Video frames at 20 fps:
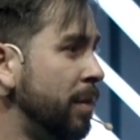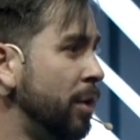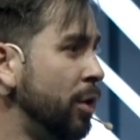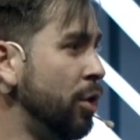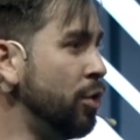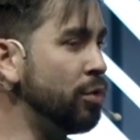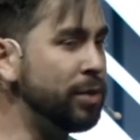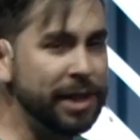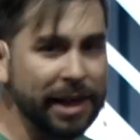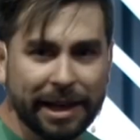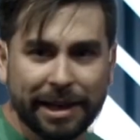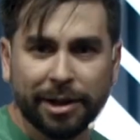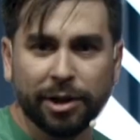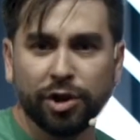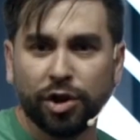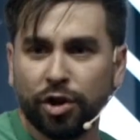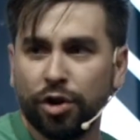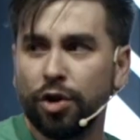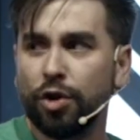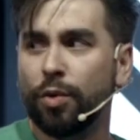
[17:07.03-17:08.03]
You didn't
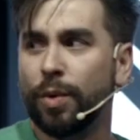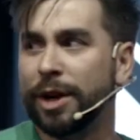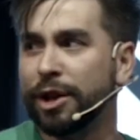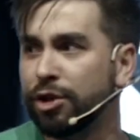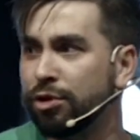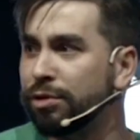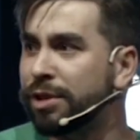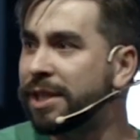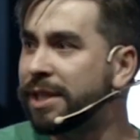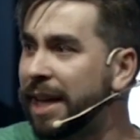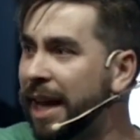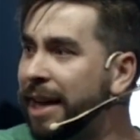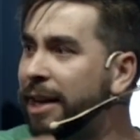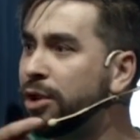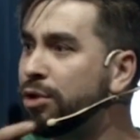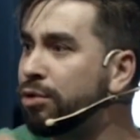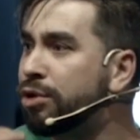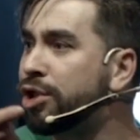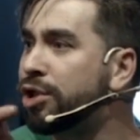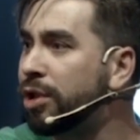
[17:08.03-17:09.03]
do what you said
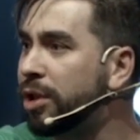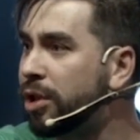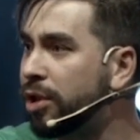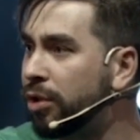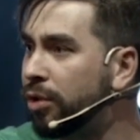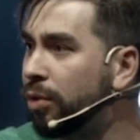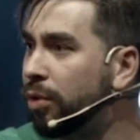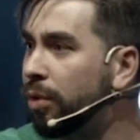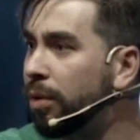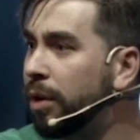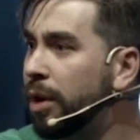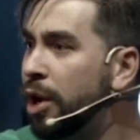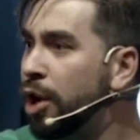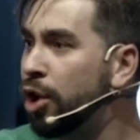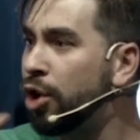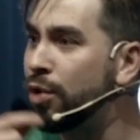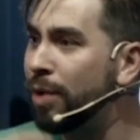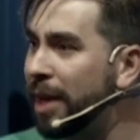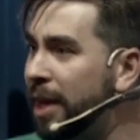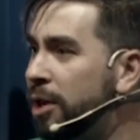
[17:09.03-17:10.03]
you should do.
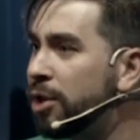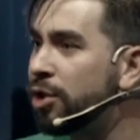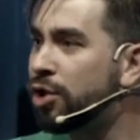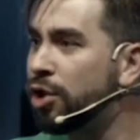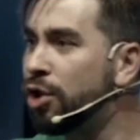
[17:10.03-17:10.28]
You didn't